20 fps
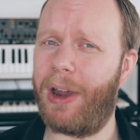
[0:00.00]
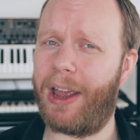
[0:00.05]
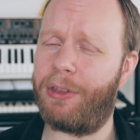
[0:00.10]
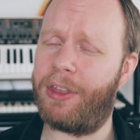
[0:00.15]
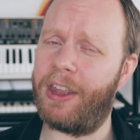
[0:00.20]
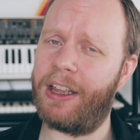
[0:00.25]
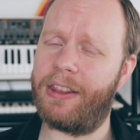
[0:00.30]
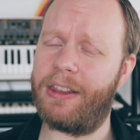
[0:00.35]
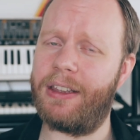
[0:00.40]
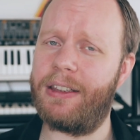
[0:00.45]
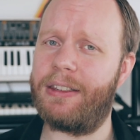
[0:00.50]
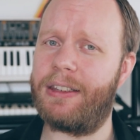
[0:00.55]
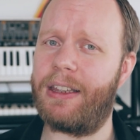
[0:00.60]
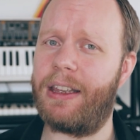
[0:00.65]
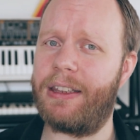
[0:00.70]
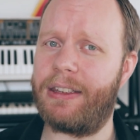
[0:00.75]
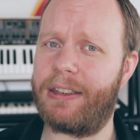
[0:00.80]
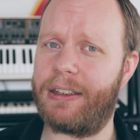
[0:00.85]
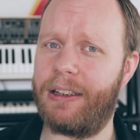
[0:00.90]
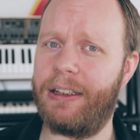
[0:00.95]
I think this
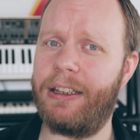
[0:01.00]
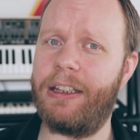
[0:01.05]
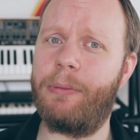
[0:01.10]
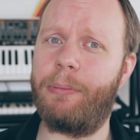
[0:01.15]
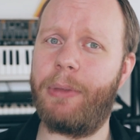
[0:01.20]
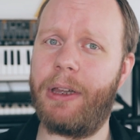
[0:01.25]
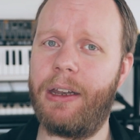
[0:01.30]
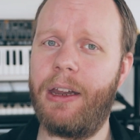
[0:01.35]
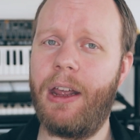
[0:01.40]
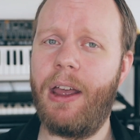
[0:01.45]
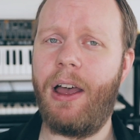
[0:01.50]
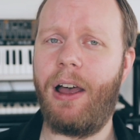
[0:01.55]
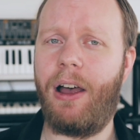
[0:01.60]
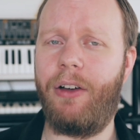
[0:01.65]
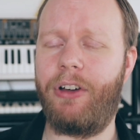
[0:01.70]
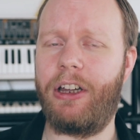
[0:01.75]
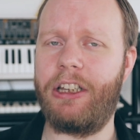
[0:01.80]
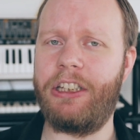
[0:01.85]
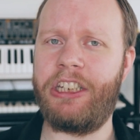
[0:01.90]
is a little bit of a